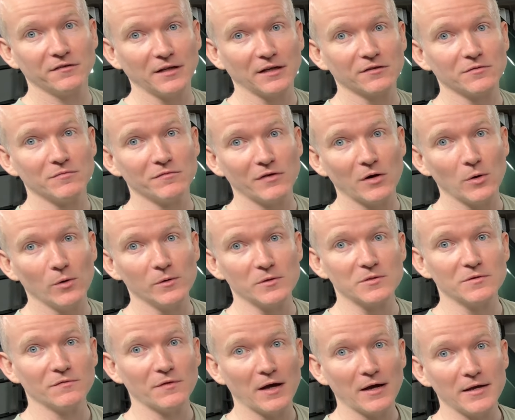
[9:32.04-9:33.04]
stick some
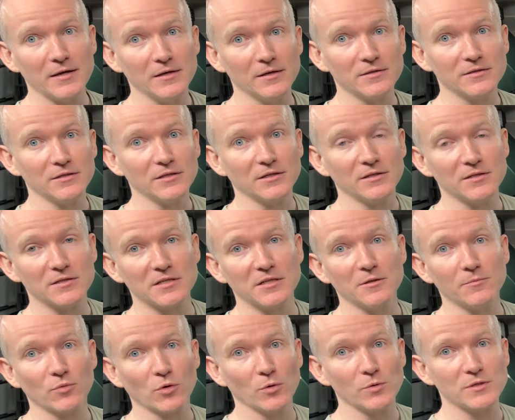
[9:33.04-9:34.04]
photos of that here so you can see
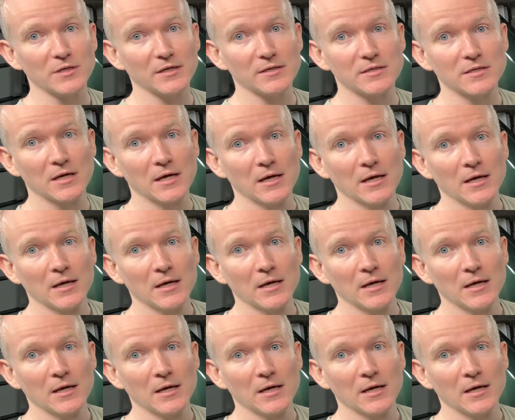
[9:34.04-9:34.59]
the process.